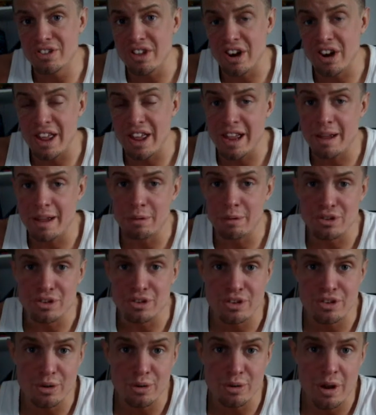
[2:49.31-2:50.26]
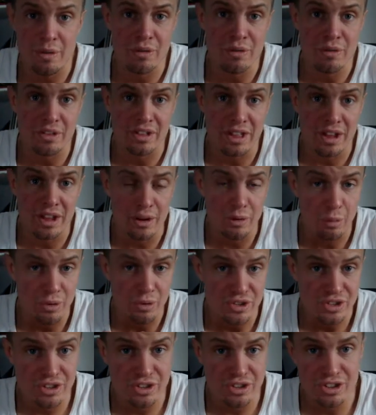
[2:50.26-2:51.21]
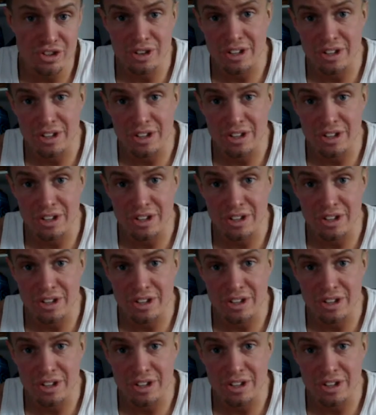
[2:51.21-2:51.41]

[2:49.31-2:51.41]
they're not able to do everything they always could.